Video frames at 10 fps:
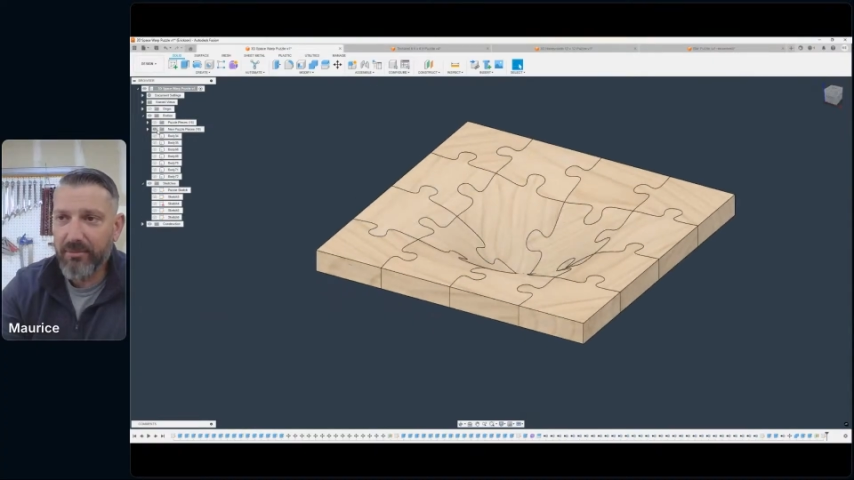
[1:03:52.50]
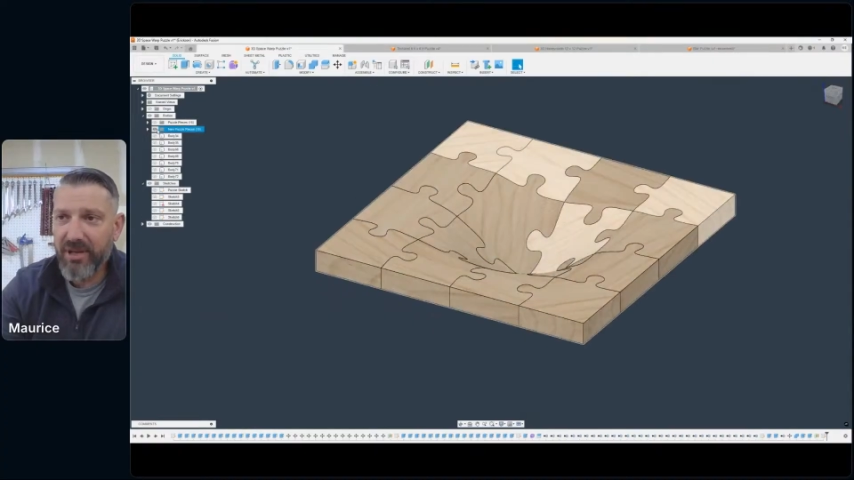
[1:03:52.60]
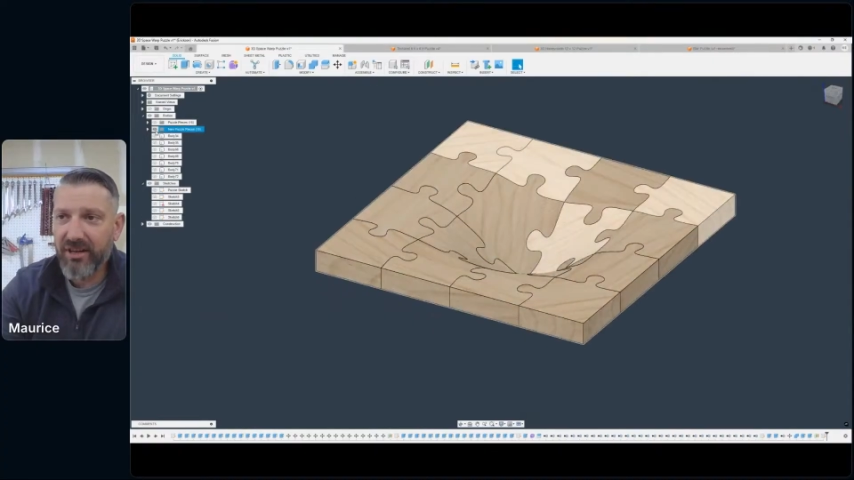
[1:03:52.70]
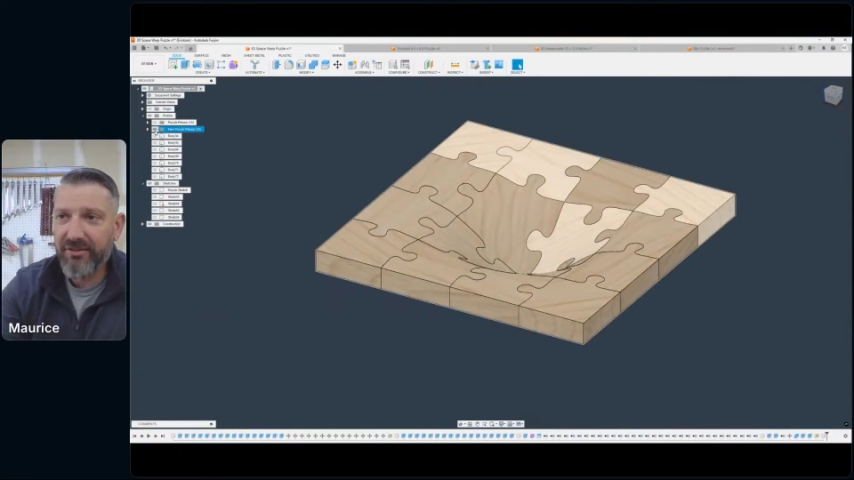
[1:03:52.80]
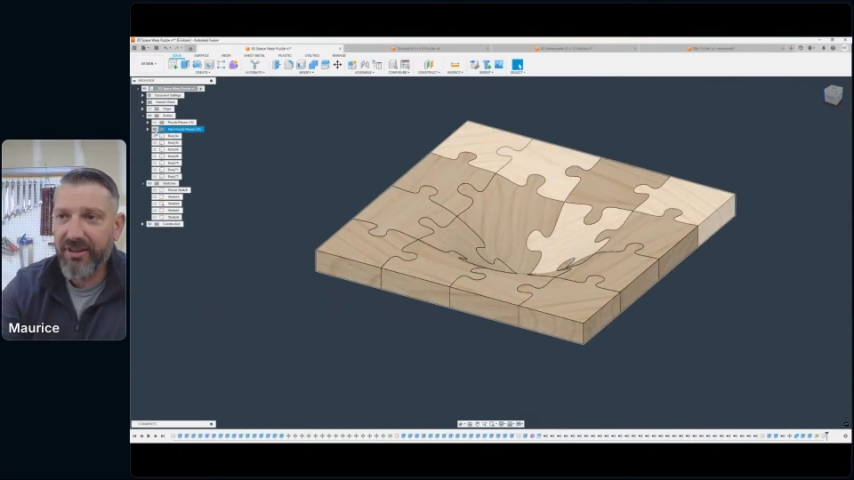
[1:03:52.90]

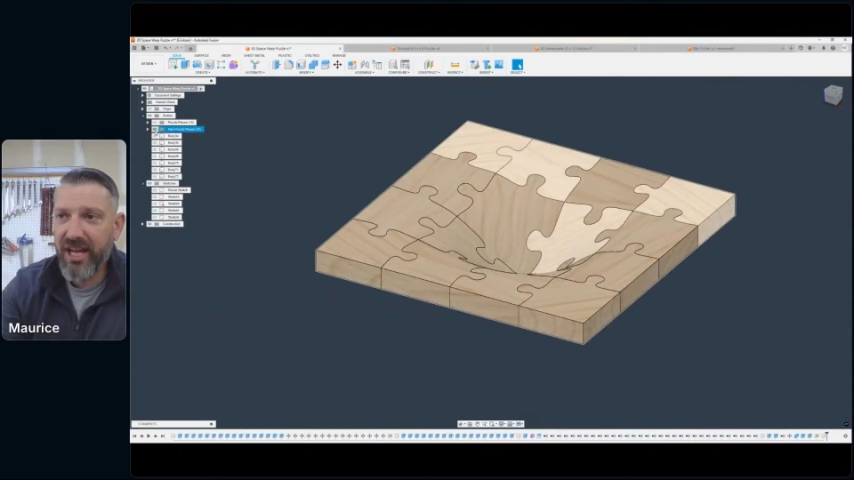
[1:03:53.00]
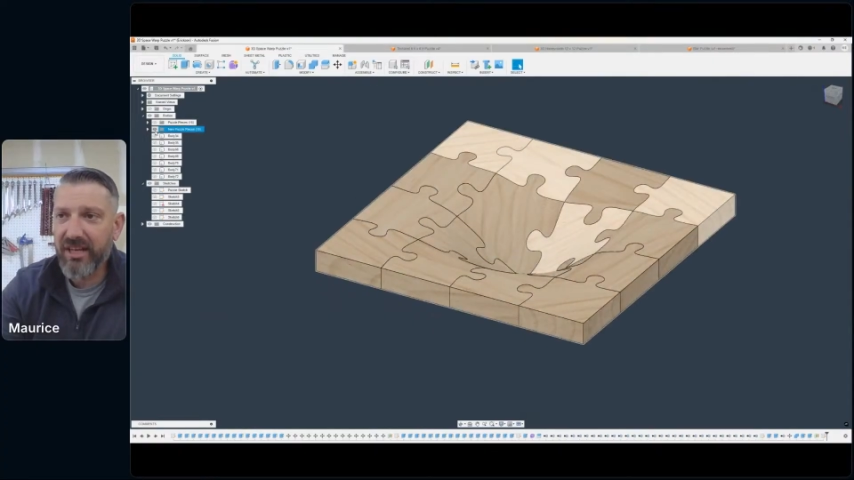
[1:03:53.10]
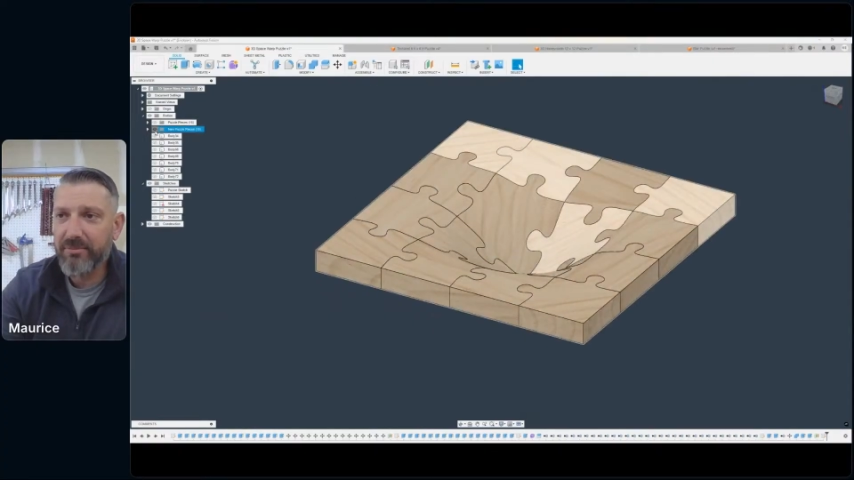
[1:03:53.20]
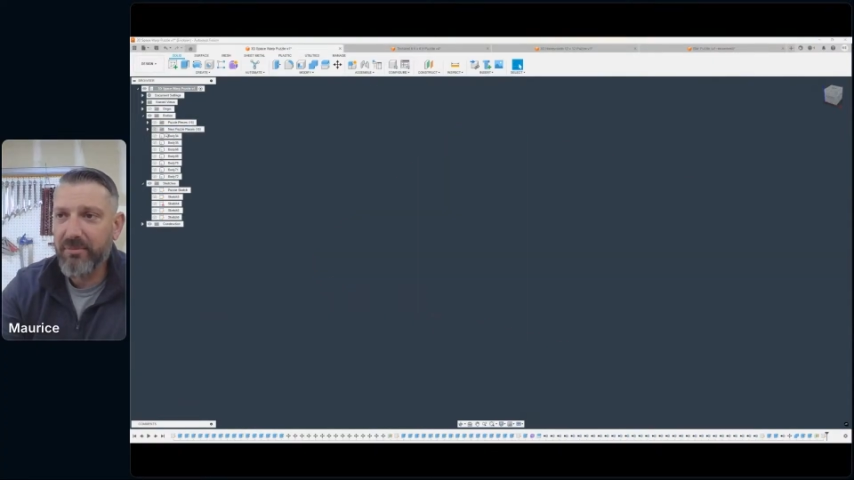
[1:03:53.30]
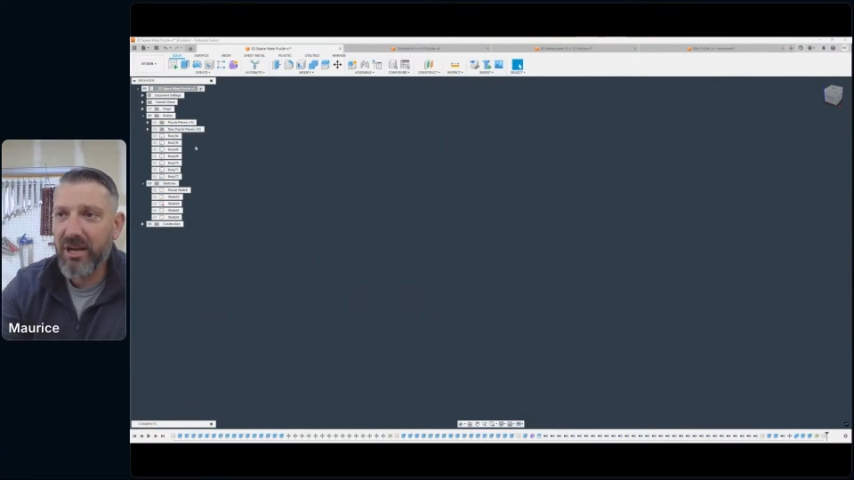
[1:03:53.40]

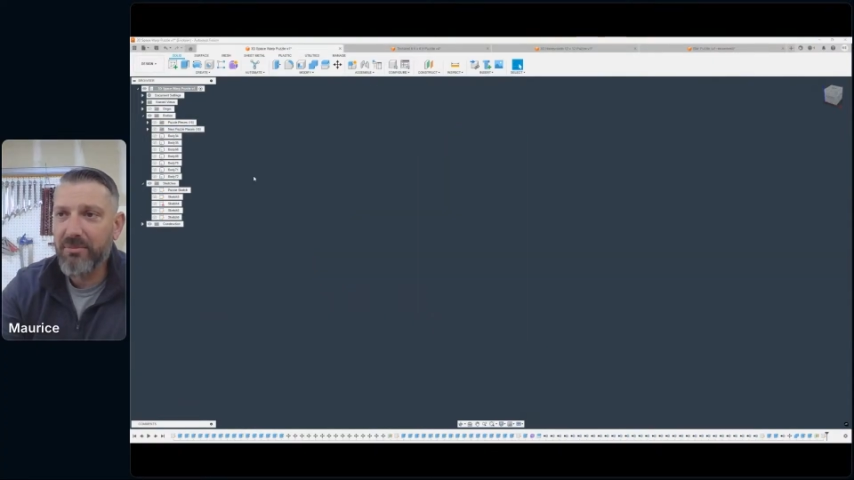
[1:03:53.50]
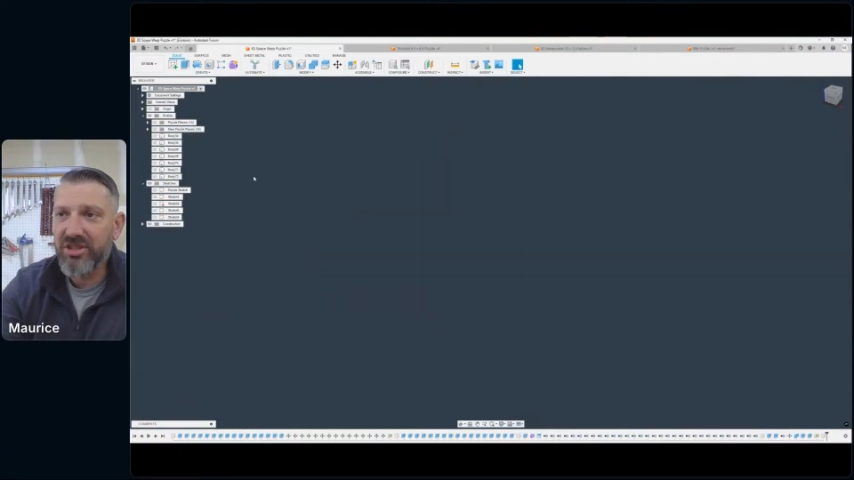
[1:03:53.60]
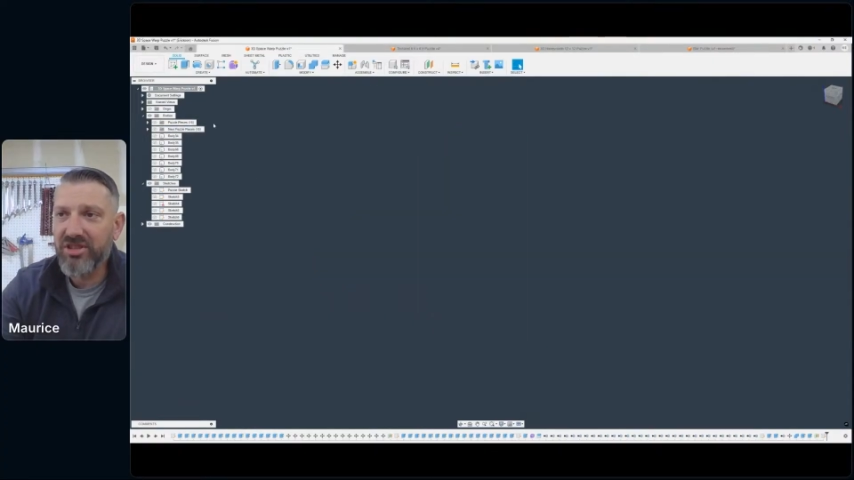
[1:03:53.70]
Matter of fact,